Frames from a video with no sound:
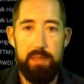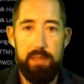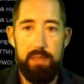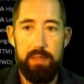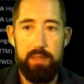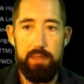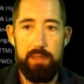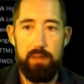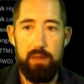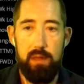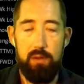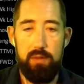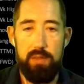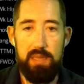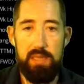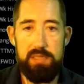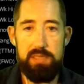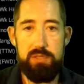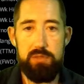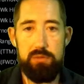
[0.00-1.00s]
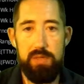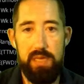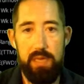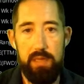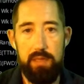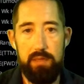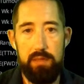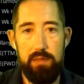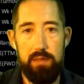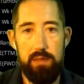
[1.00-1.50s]
You know, unless you
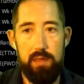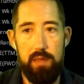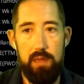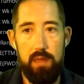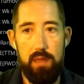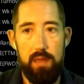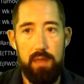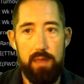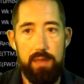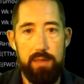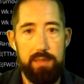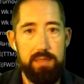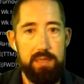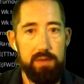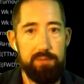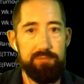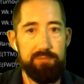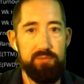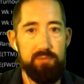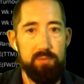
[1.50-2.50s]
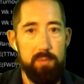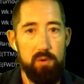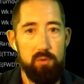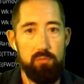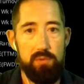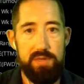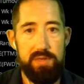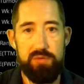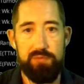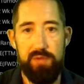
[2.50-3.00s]
get uh, a gift from a
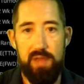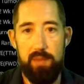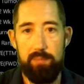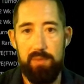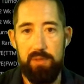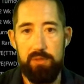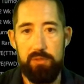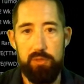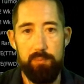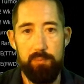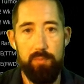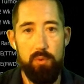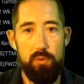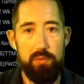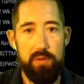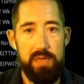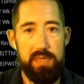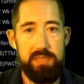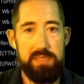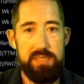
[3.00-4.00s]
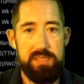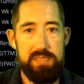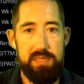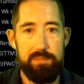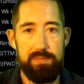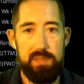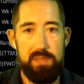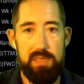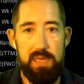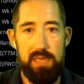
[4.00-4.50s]
rich family and you're born into
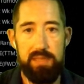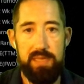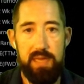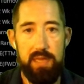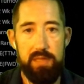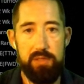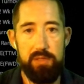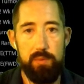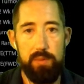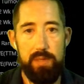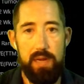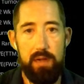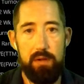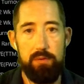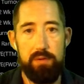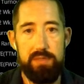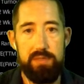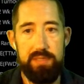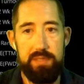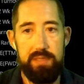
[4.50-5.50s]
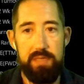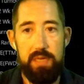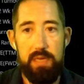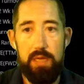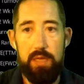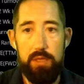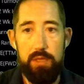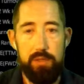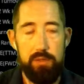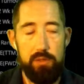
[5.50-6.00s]
something like that, you inherit it.
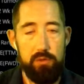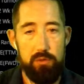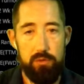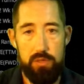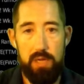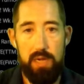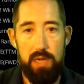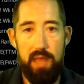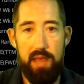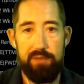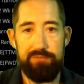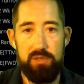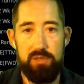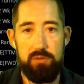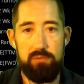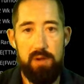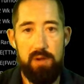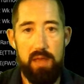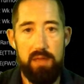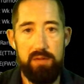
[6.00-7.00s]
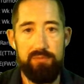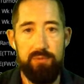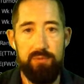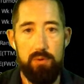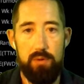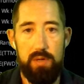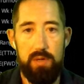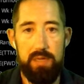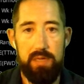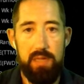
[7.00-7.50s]
You're gonna have to grind
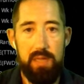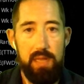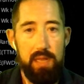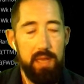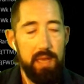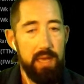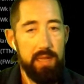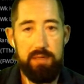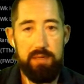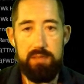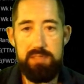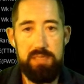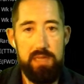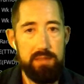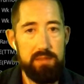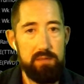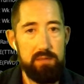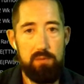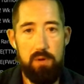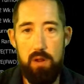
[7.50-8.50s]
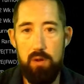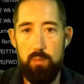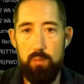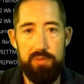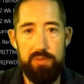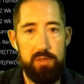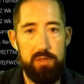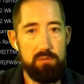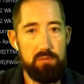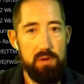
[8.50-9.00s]
for it. And there's nothing wrong
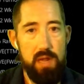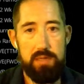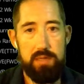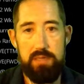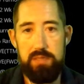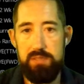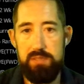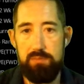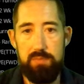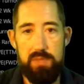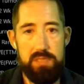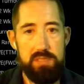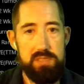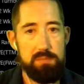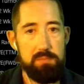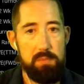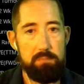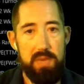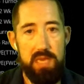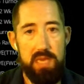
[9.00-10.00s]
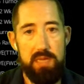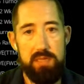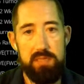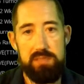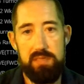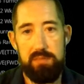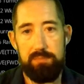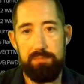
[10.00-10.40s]
with the grind because you meet some amazing